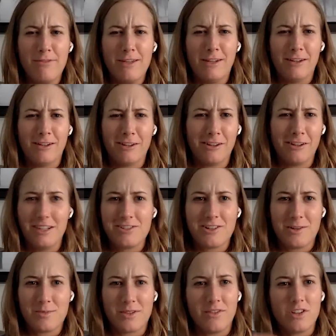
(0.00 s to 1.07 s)
feet a little in
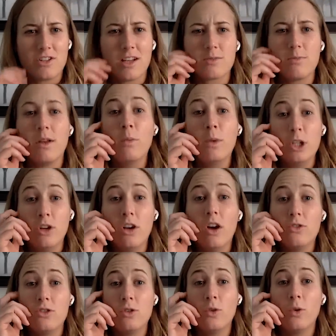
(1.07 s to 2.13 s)
terms of adjustment when you
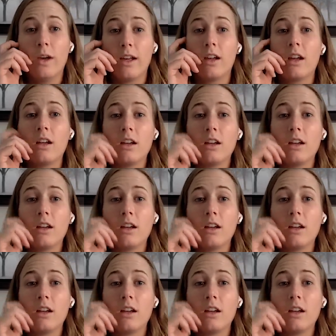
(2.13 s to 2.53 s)
go too quick